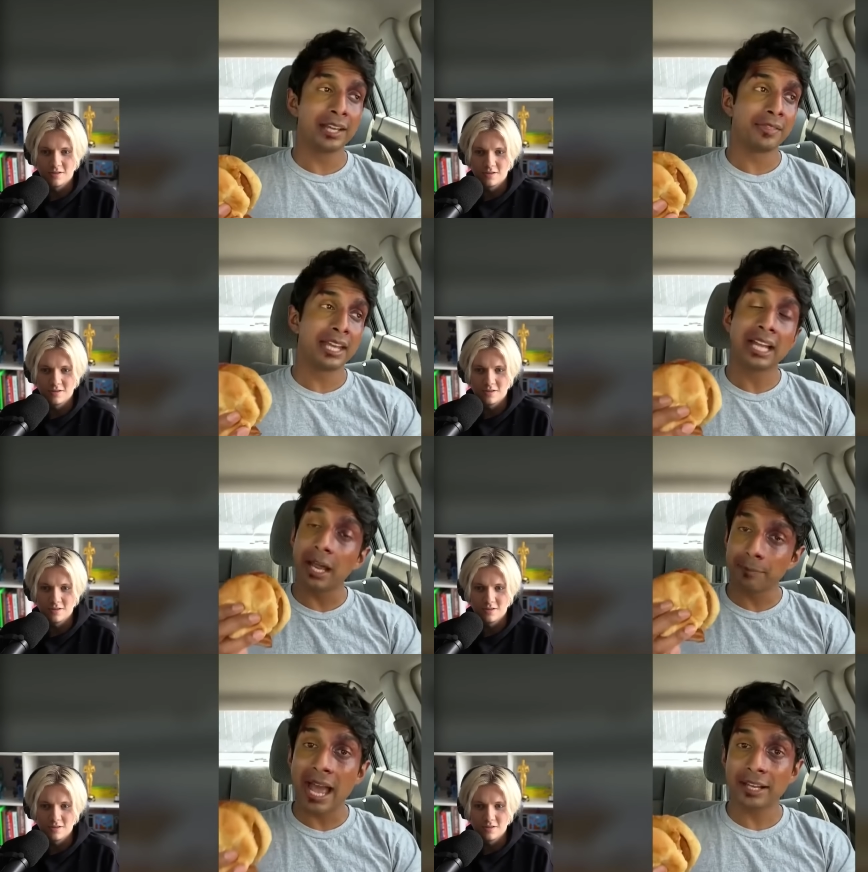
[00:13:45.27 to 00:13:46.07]
Speaker 1: me,
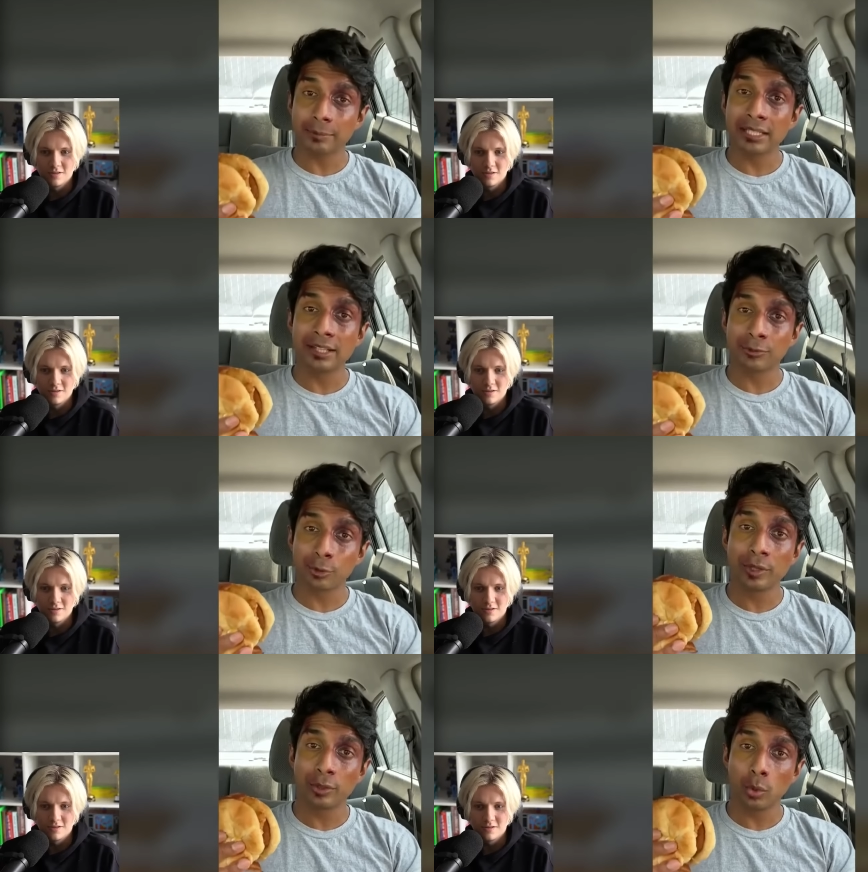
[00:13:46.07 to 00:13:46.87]
and they got mad at
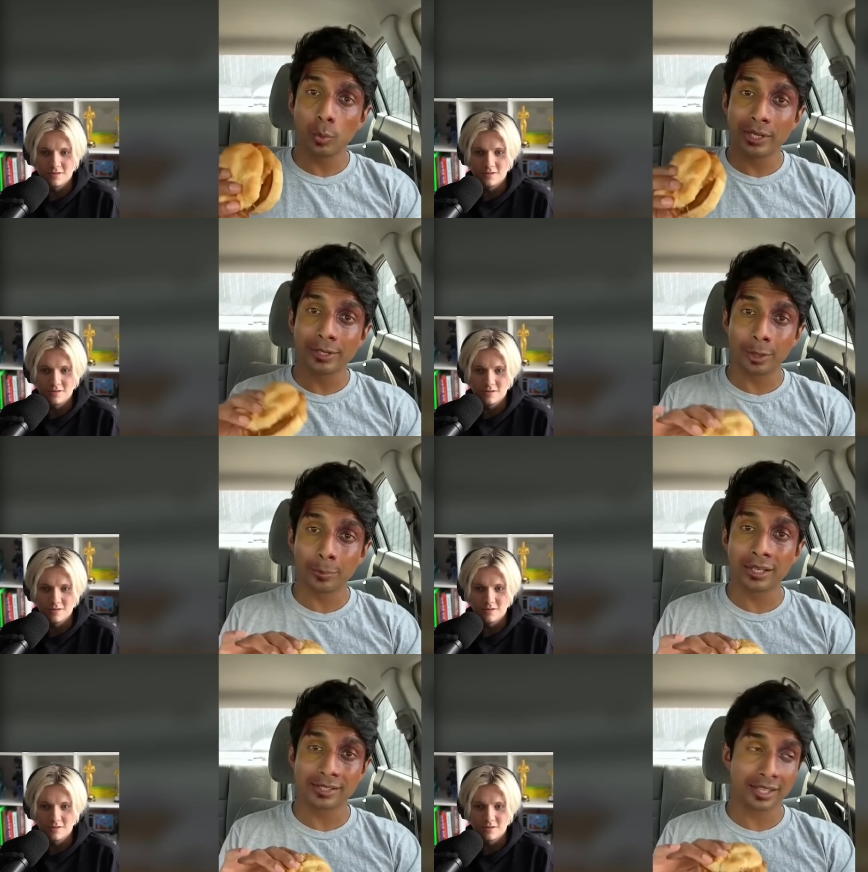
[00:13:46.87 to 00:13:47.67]
me and threw me through a
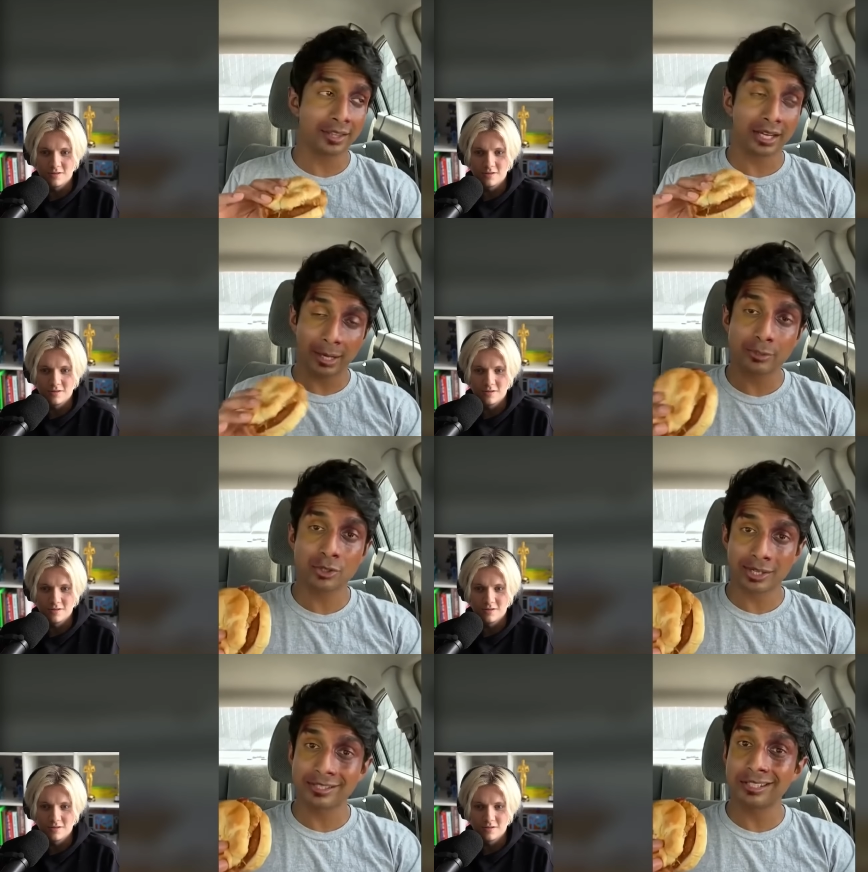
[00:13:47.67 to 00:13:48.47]
window because they
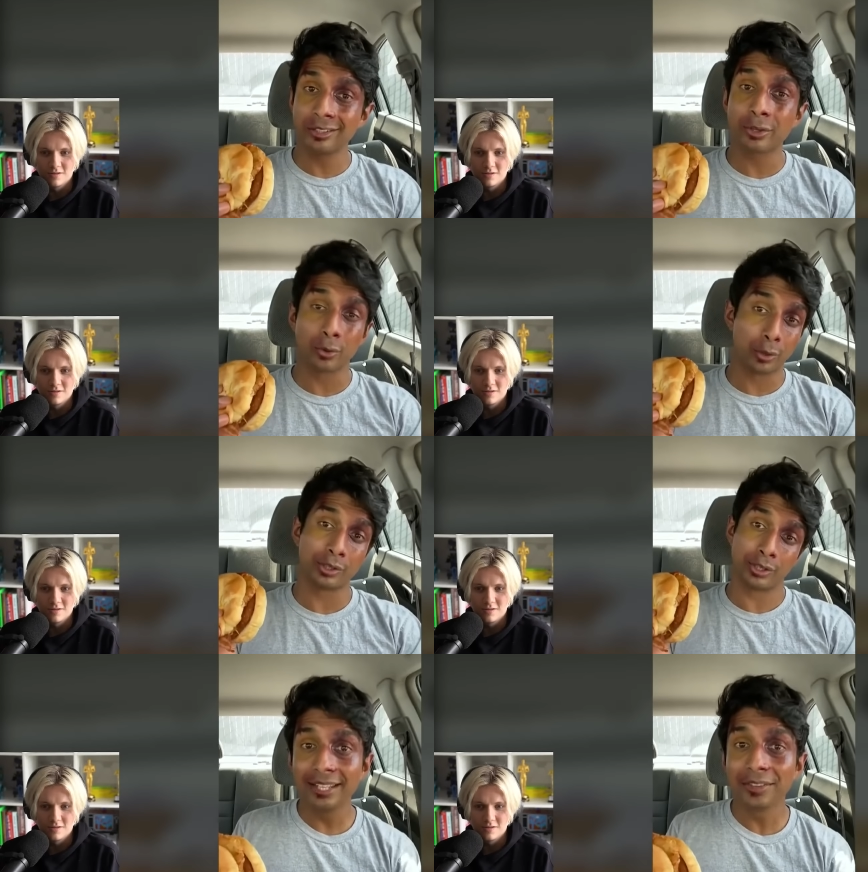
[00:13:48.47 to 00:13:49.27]
thought I was trying to steal
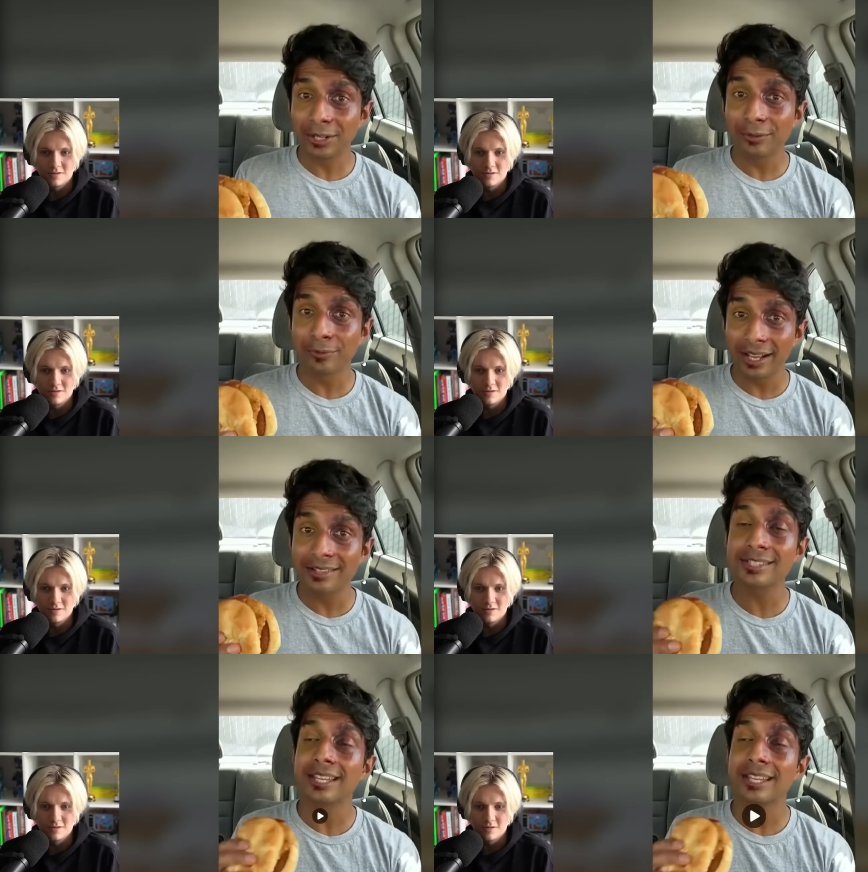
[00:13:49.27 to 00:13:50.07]
their order. In their
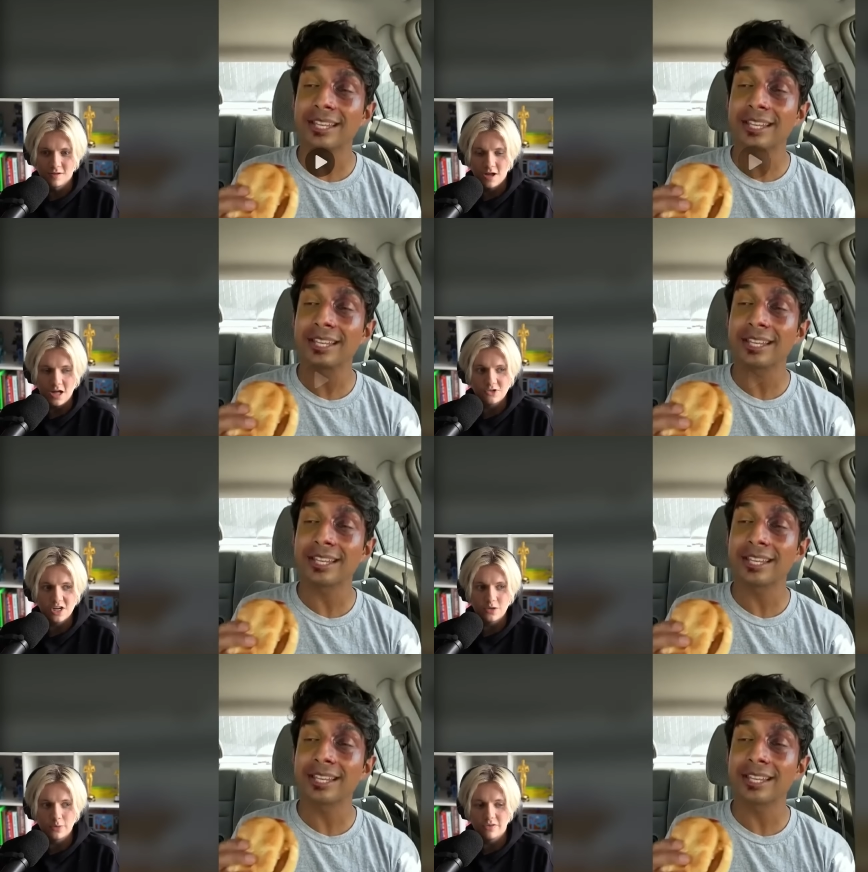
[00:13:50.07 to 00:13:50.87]
defense...
Speaker 2: I
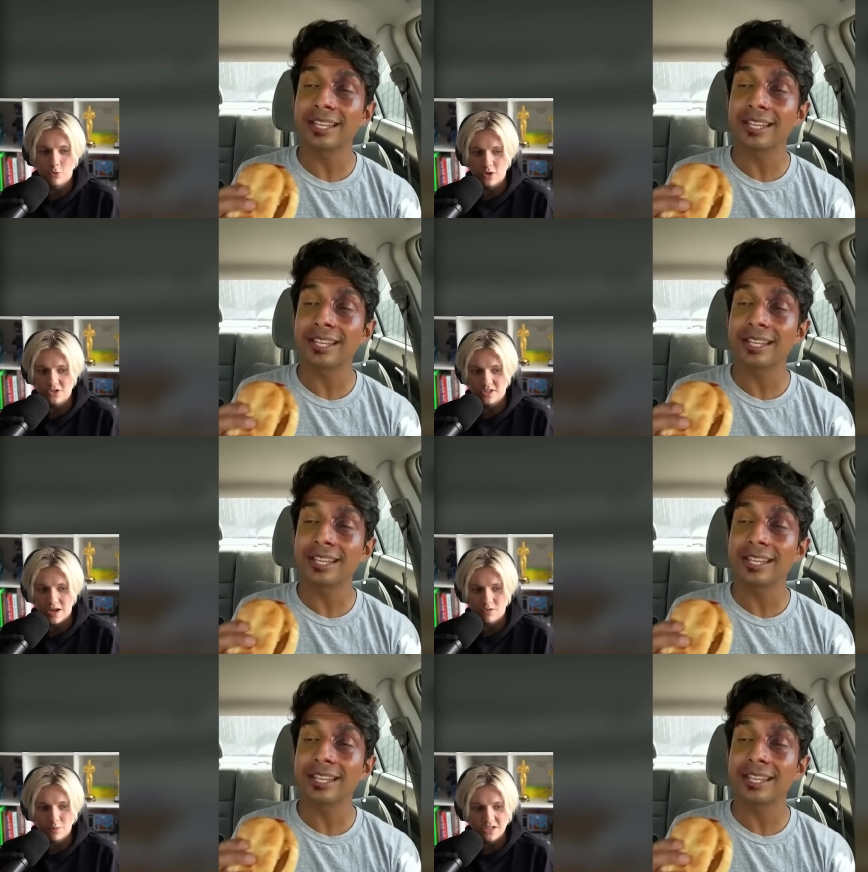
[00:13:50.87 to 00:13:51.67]
genuinely thought he just
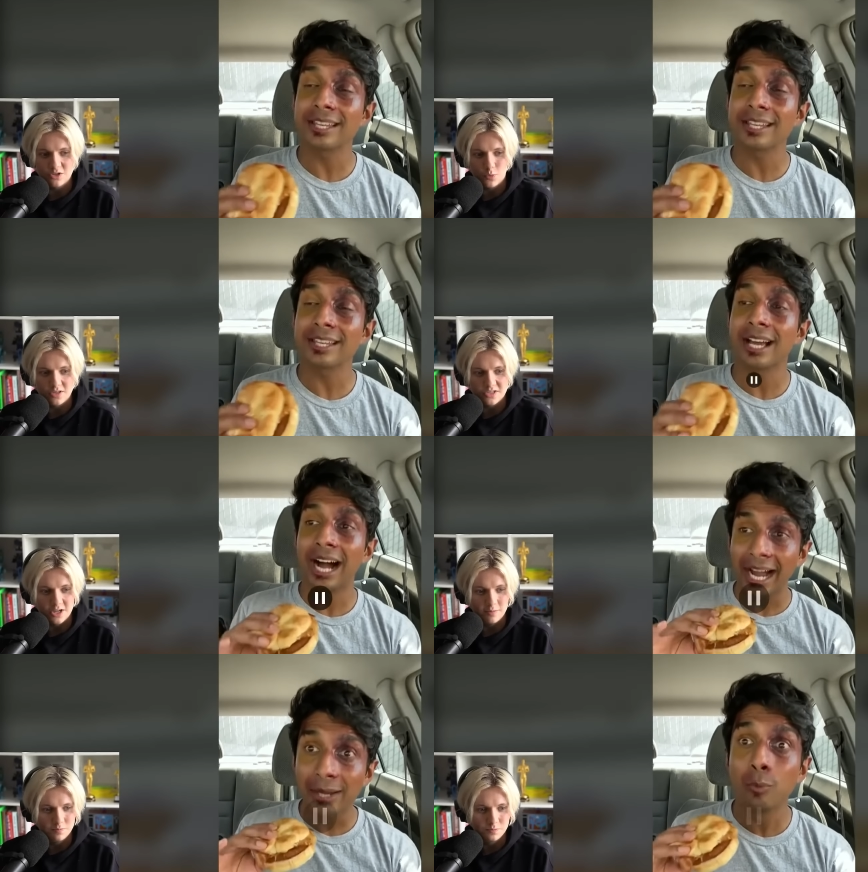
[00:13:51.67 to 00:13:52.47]
gave the place a one
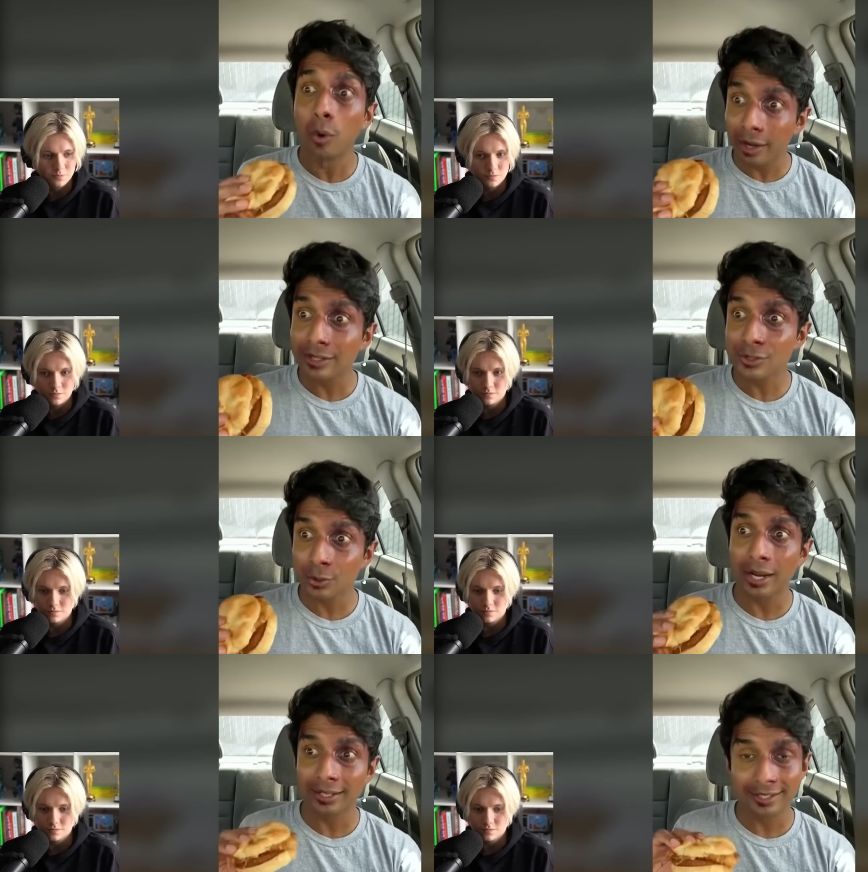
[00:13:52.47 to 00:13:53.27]
star.
Speaker 1: I
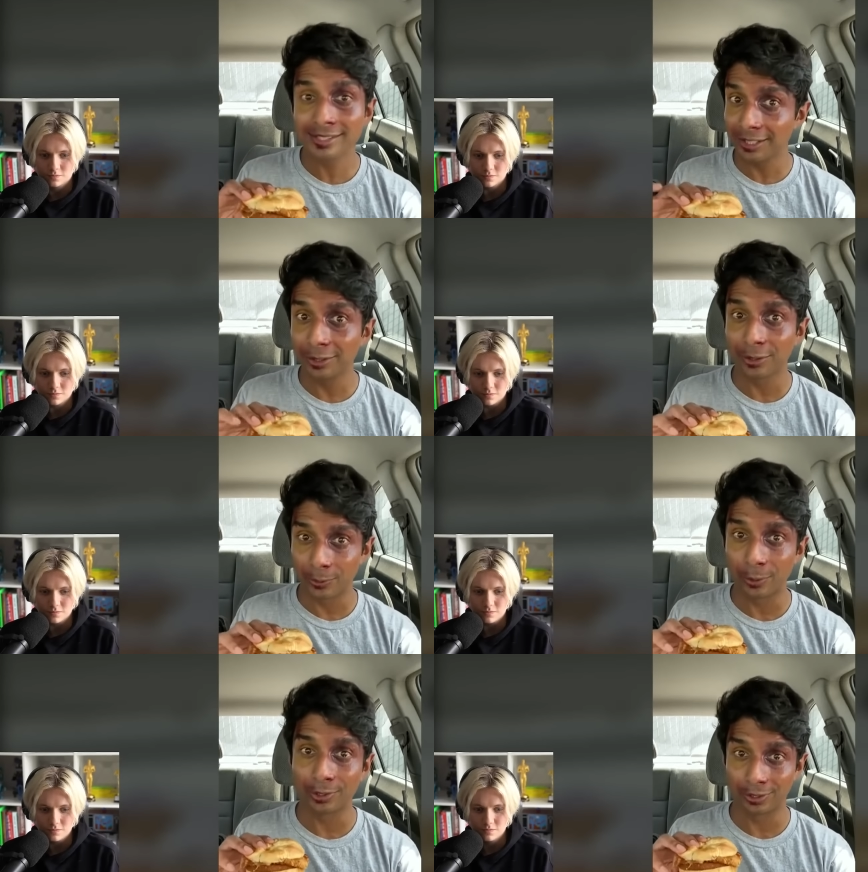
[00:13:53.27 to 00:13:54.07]
was trying to
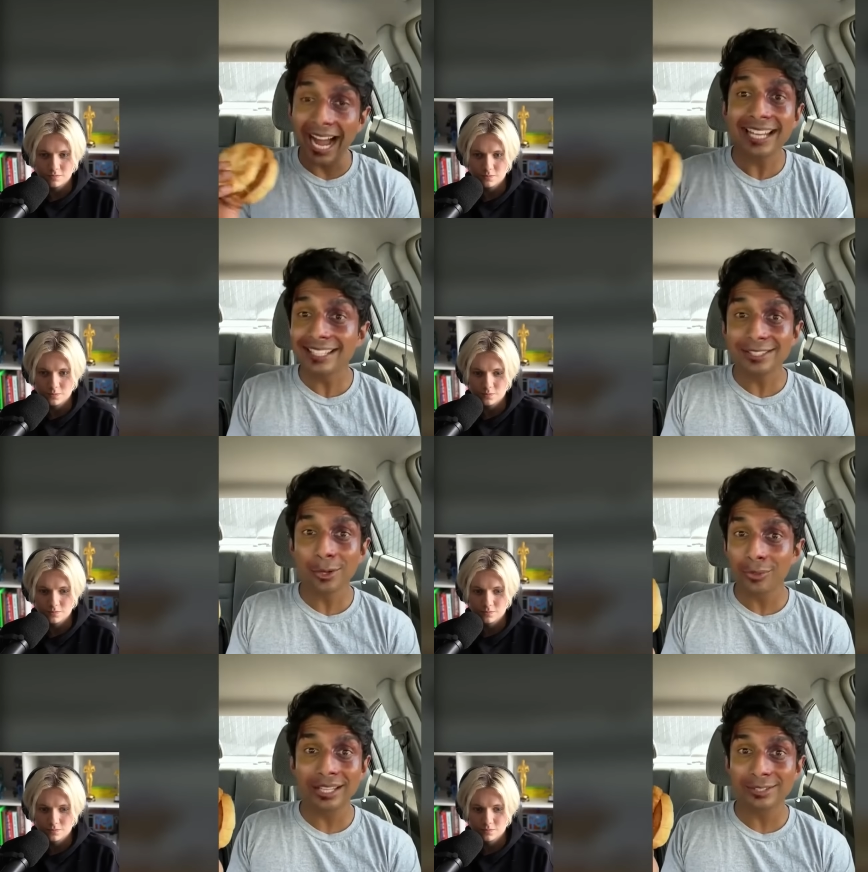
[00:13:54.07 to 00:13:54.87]
steal their order.
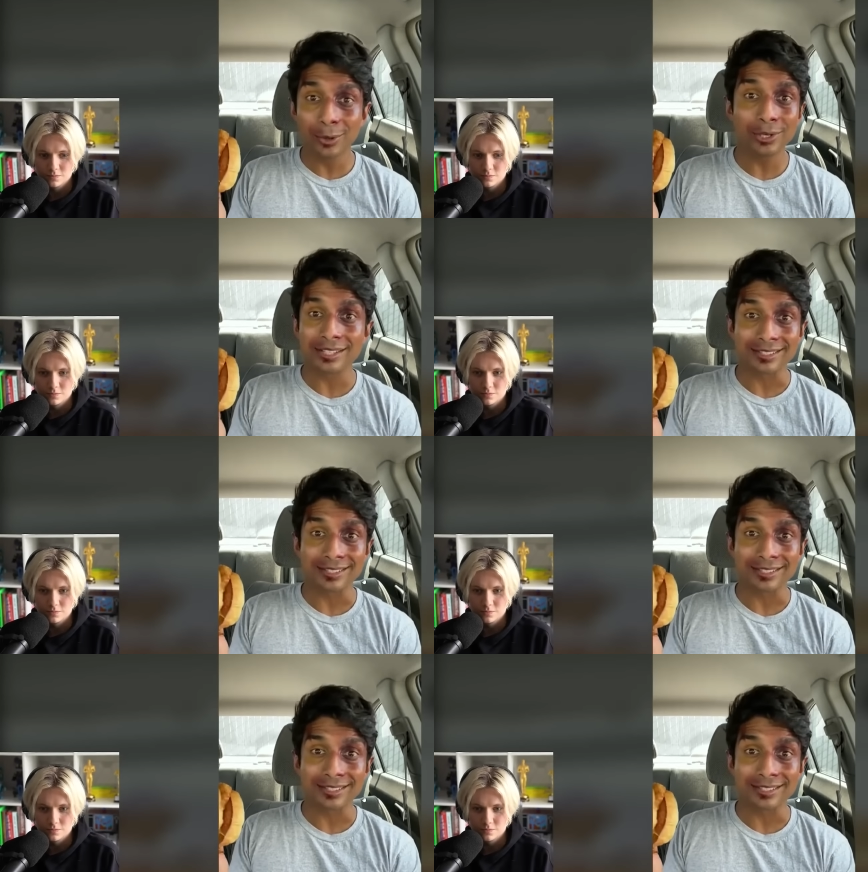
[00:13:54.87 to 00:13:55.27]
I didn't know they'd